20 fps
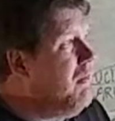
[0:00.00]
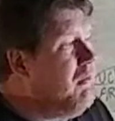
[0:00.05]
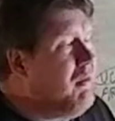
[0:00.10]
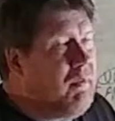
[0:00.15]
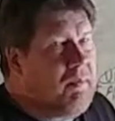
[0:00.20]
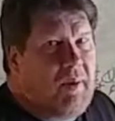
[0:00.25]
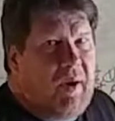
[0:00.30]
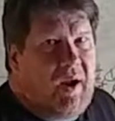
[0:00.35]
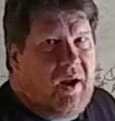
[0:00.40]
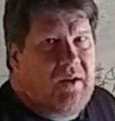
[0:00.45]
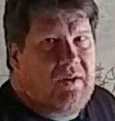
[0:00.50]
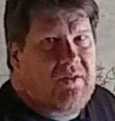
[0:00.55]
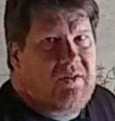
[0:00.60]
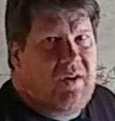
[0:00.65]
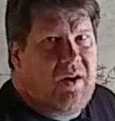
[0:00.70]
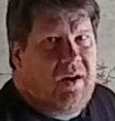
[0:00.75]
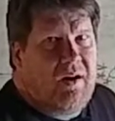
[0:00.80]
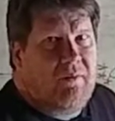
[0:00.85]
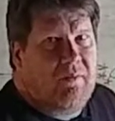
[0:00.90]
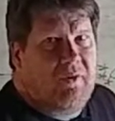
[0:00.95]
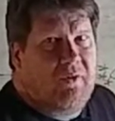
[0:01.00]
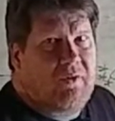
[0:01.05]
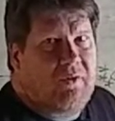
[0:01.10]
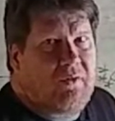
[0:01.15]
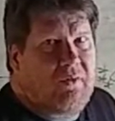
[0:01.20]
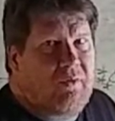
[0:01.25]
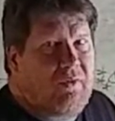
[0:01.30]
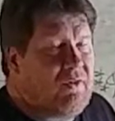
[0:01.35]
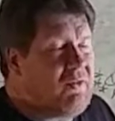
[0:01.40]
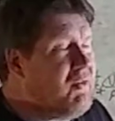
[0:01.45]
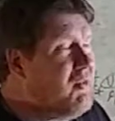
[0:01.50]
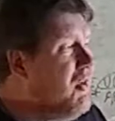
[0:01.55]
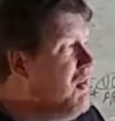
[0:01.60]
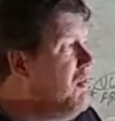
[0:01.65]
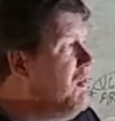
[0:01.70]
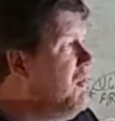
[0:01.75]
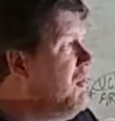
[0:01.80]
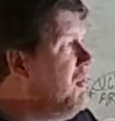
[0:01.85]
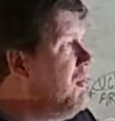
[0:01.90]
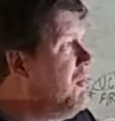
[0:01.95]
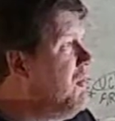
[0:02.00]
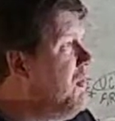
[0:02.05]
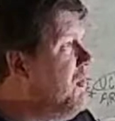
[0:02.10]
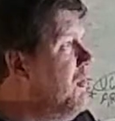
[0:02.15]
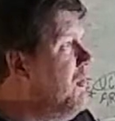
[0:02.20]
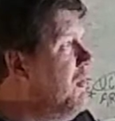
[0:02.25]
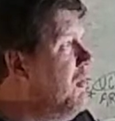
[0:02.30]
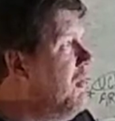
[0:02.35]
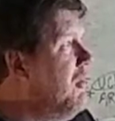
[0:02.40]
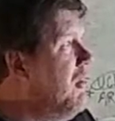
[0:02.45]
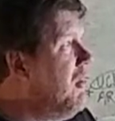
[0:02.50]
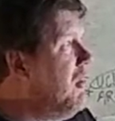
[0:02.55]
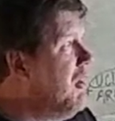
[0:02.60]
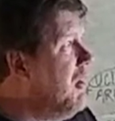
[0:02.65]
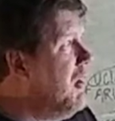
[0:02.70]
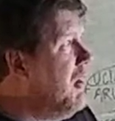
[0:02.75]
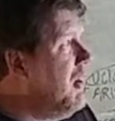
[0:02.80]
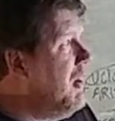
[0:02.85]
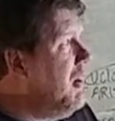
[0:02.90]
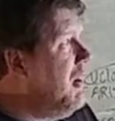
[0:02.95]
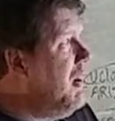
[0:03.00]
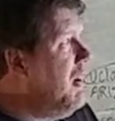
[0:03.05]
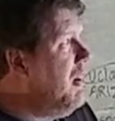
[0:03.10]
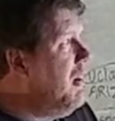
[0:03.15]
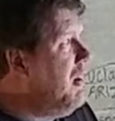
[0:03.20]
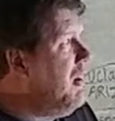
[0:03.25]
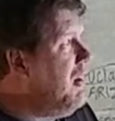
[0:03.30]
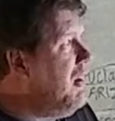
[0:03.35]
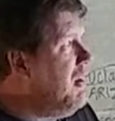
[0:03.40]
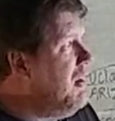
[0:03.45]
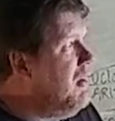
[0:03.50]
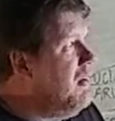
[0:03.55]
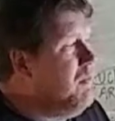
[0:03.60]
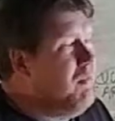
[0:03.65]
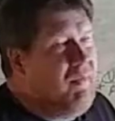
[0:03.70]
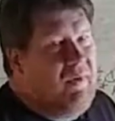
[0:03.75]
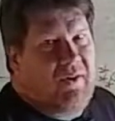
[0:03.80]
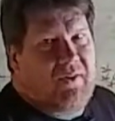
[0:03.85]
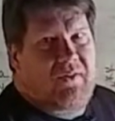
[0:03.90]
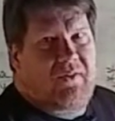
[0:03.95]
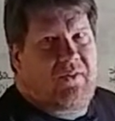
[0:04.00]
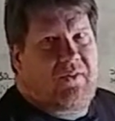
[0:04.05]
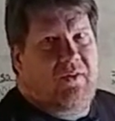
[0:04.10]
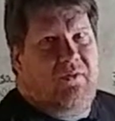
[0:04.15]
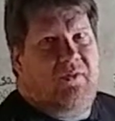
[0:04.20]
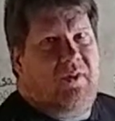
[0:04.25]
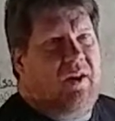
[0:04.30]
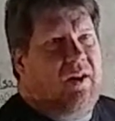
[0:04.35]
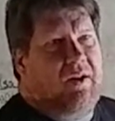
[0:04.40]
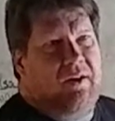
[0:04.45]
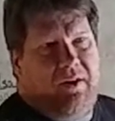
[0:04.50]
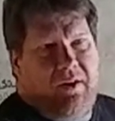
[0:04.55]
where Pat Chambers was shown the door uh, in the midst of yet